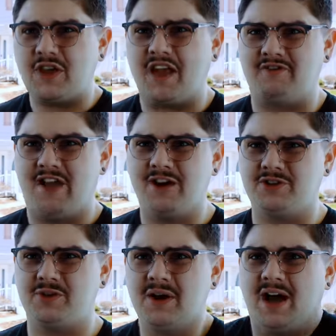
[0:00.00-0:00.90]
thing I found
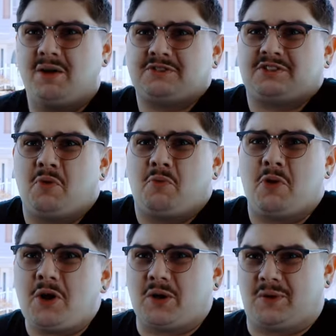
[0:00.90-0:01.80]
you. I was so
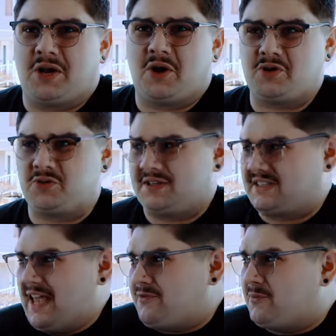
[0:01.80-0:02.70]
worried when I heard you
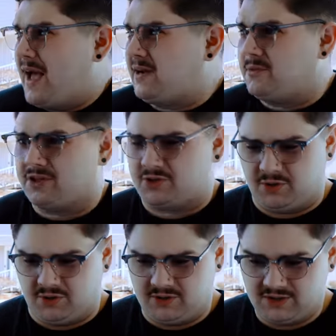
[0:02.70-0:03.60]
escaped from animal
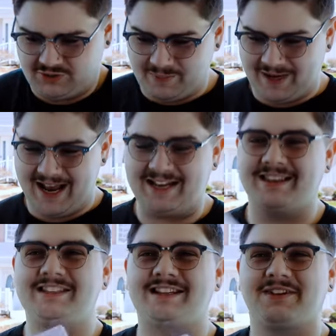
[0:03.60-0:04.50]
control. So I've been handing
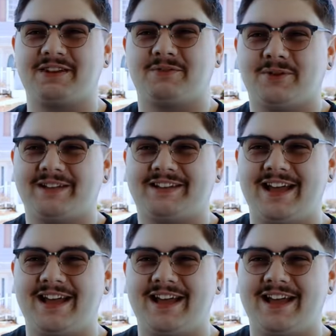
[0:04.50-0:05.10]
these out to everyone in